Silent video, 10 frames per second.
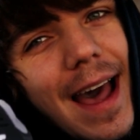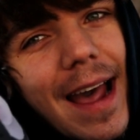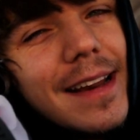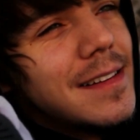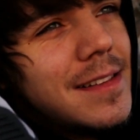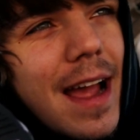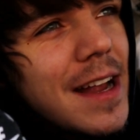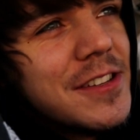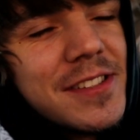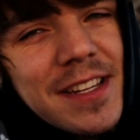
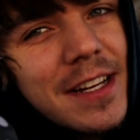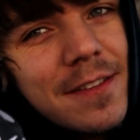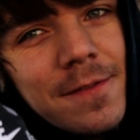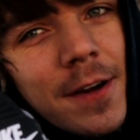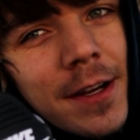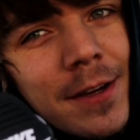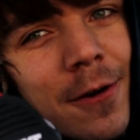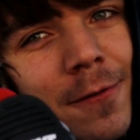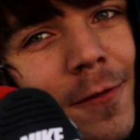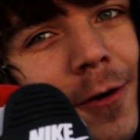I just say fucking
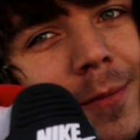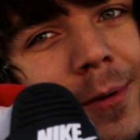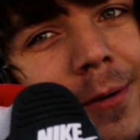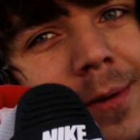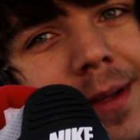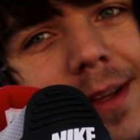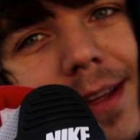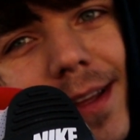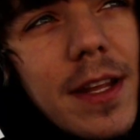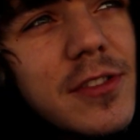go for it, bro.
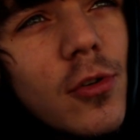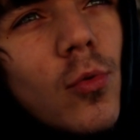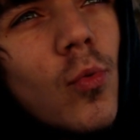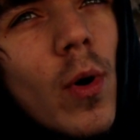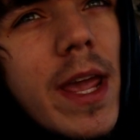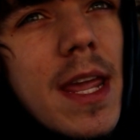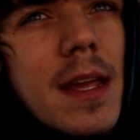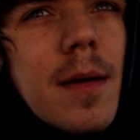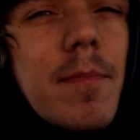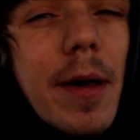These are
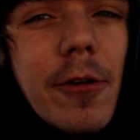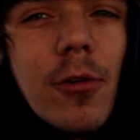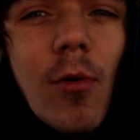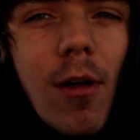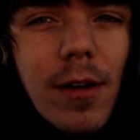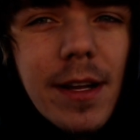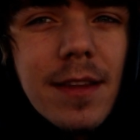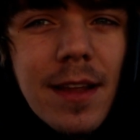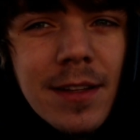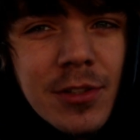way better
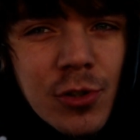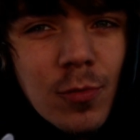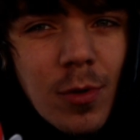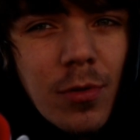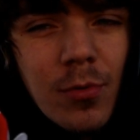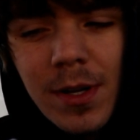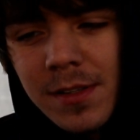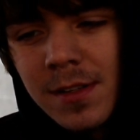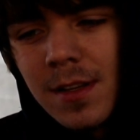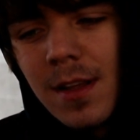quality than the True Blue
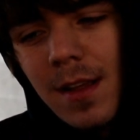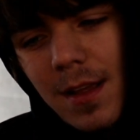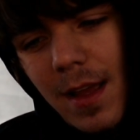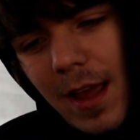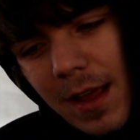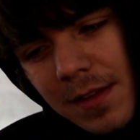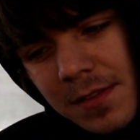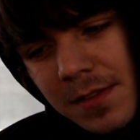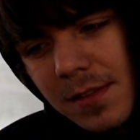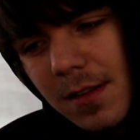3s,
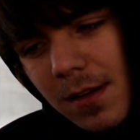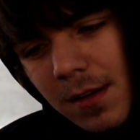as